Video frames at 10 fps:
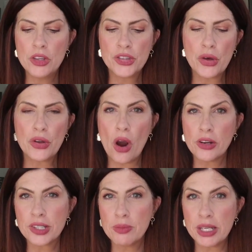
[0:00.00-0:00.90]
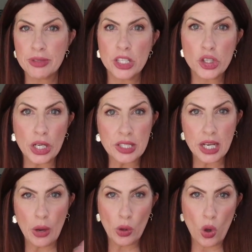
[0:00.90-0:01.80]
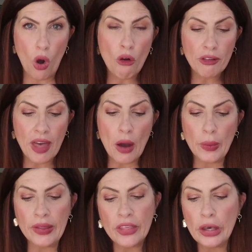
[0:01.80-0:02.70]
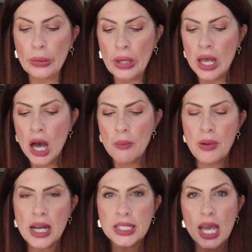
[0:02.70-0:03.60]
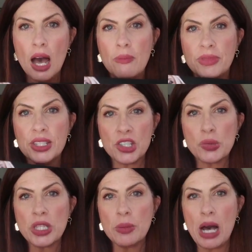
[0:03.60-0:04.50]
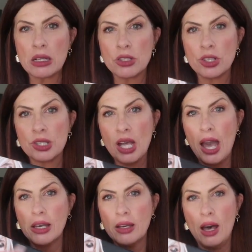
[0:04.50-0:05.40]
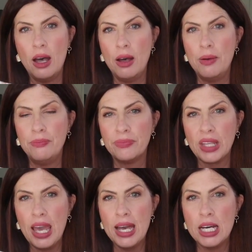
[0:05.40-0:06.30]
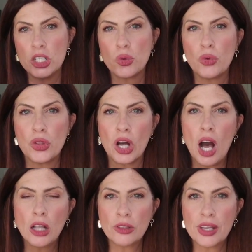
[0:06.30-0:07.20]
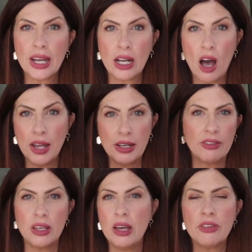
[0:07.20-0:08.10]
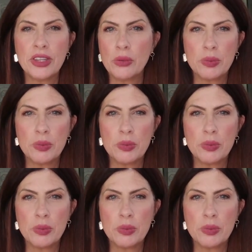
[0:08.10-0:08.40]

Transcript: So there are some tips and tricks, and I will go over that with you, but this is what the box looks like, and the color that I got, and everything